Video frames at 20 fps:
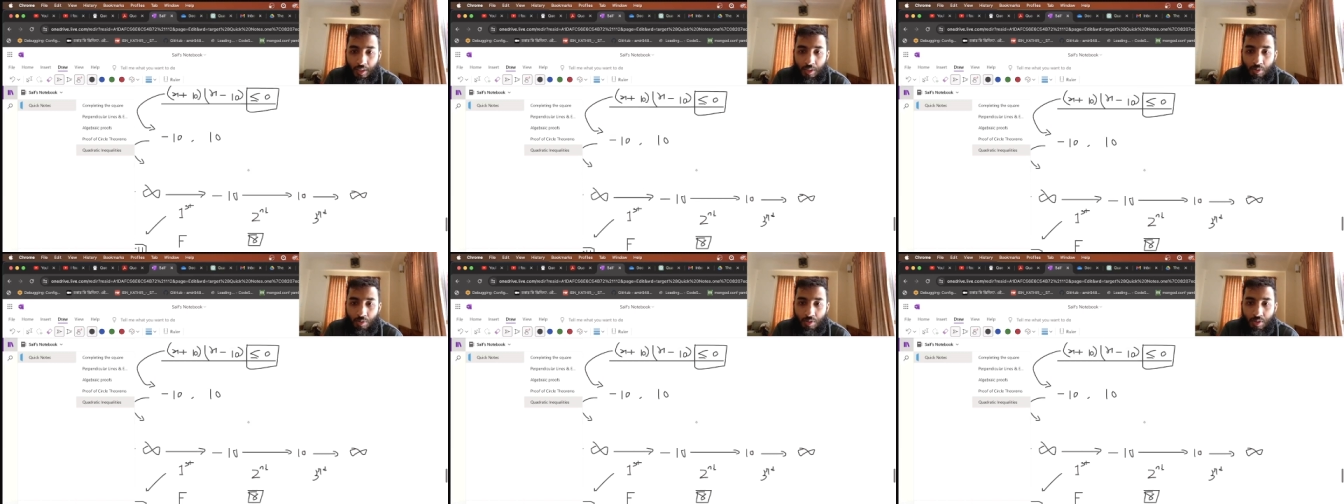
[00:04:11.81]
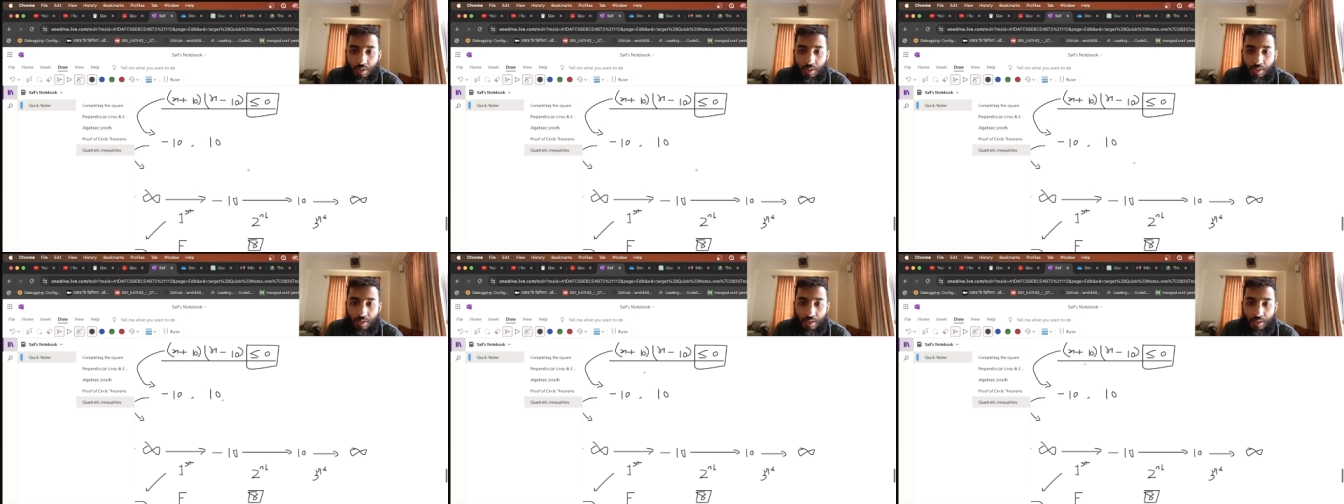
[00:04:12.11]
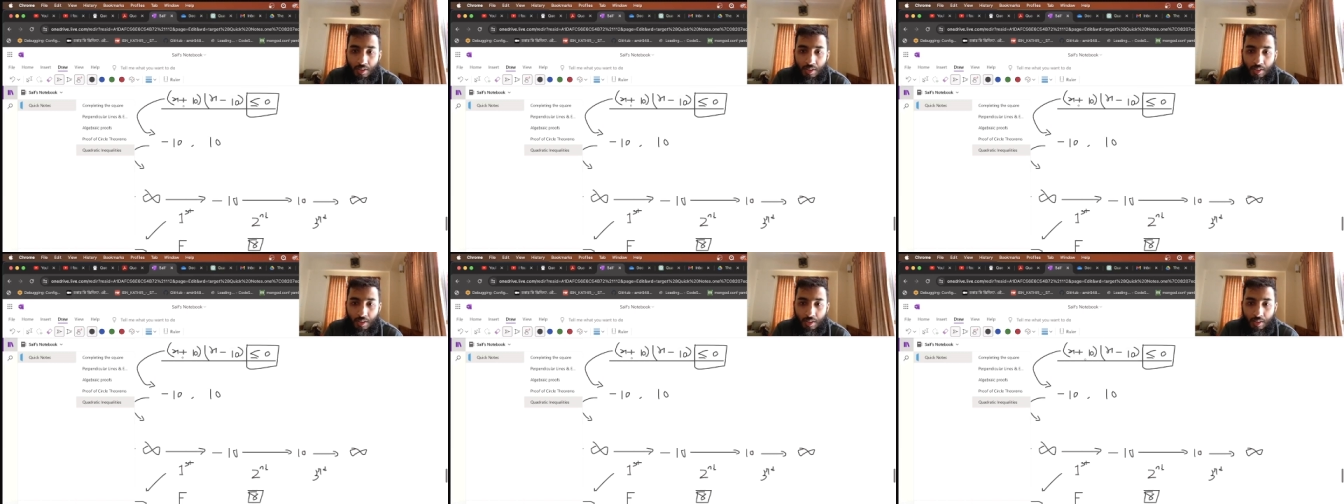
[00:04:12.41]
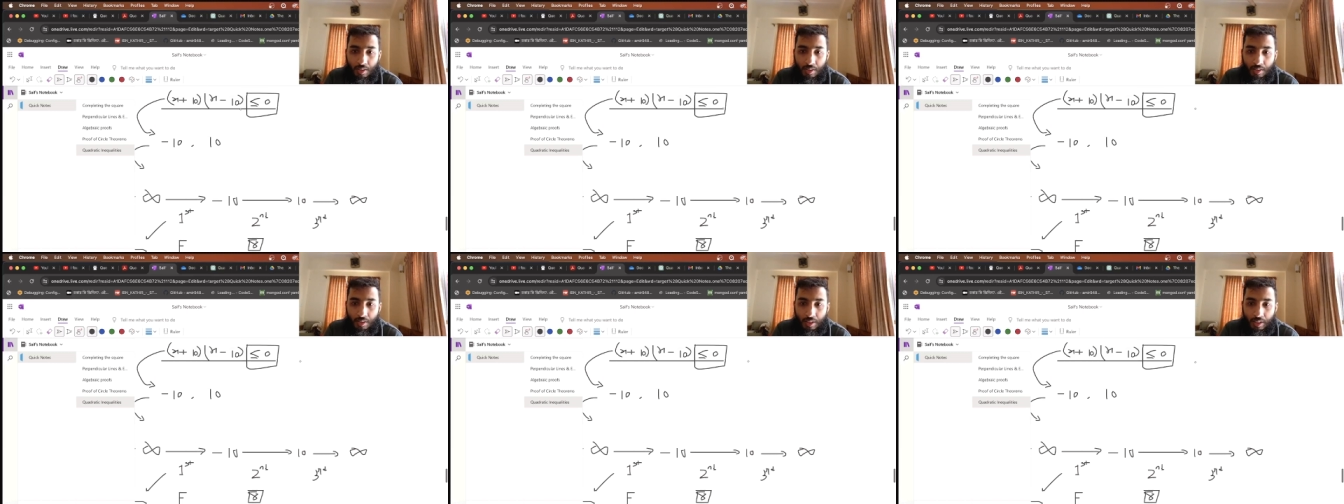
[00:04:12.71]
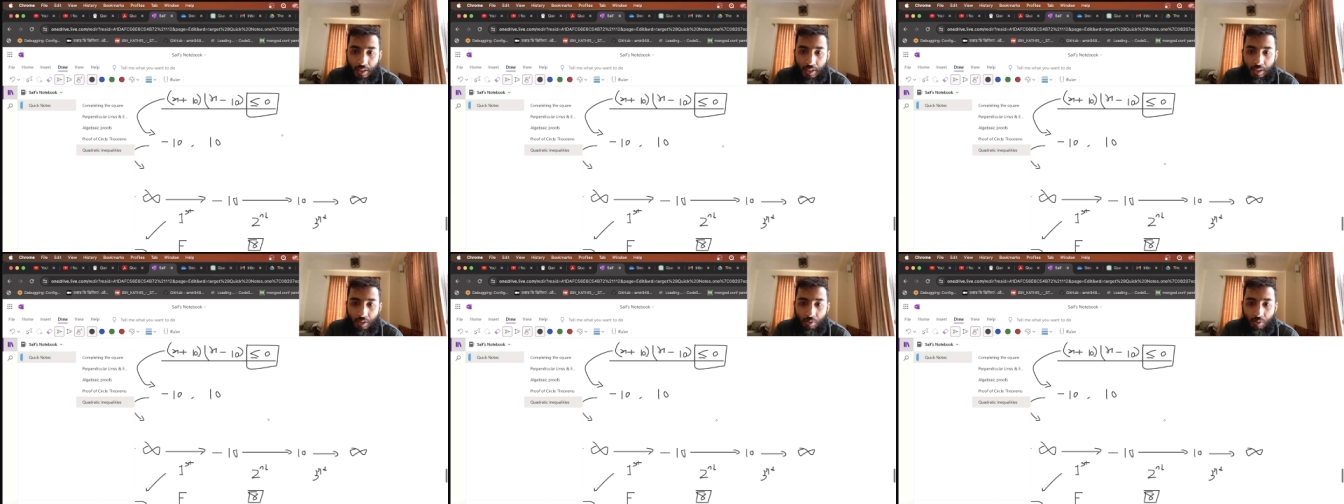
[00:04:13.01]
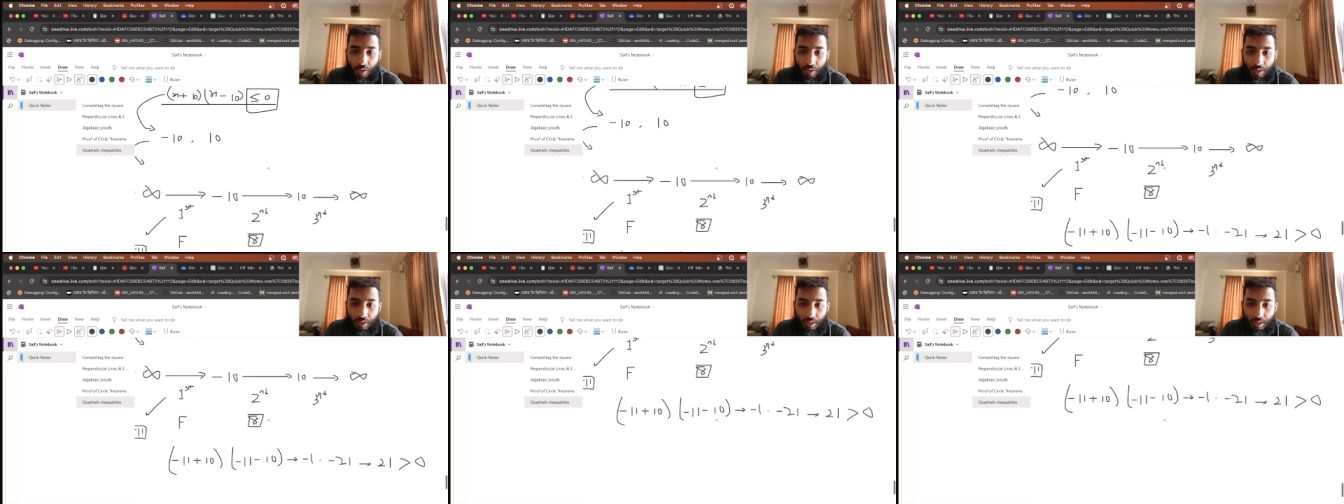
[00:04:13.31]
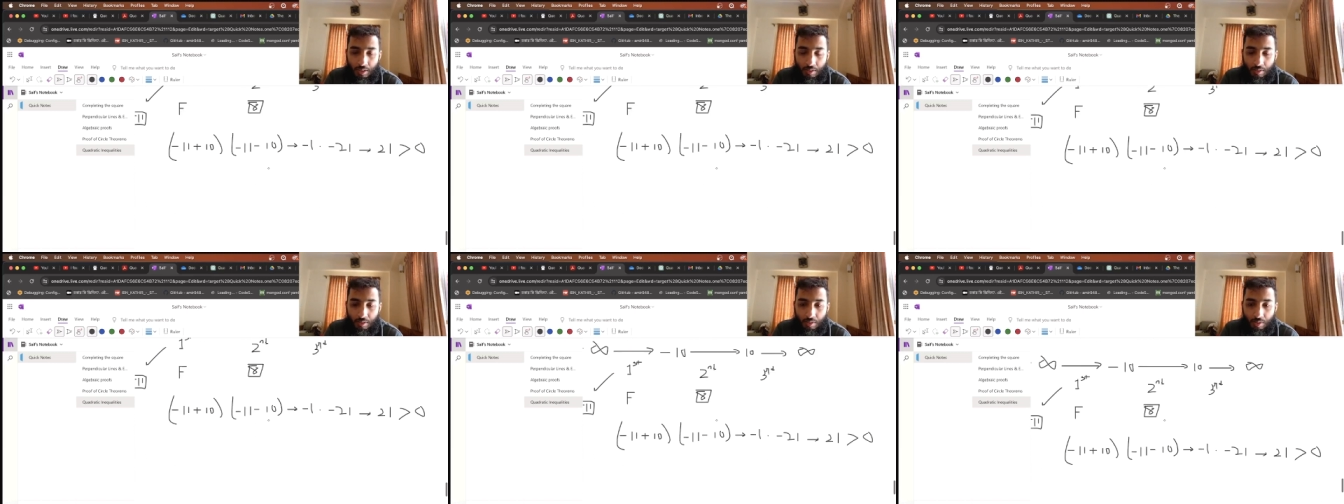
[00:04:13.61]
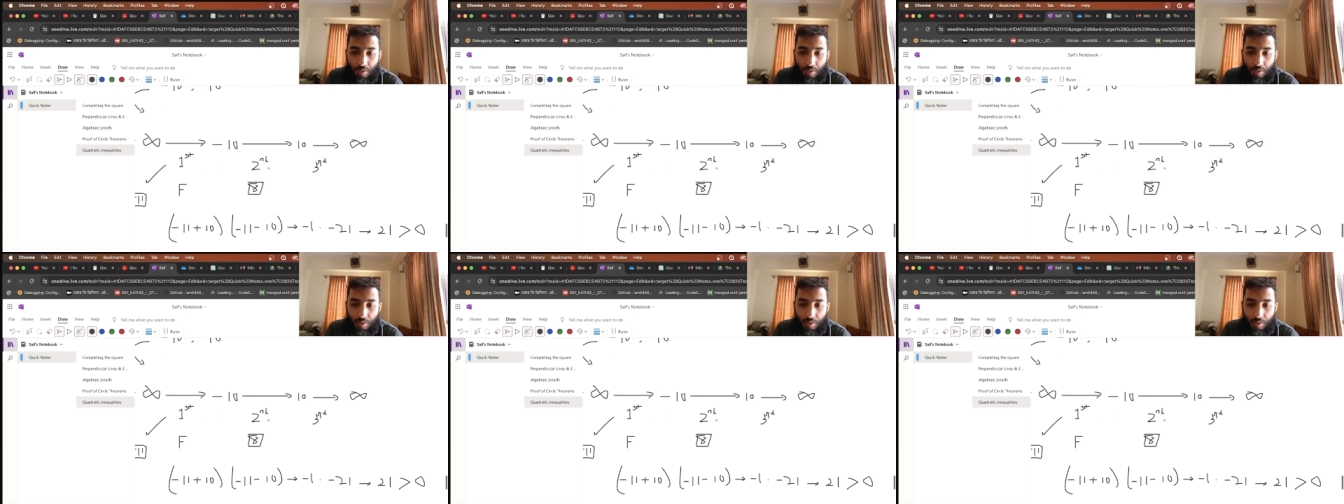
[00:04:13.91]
use this in the inequality.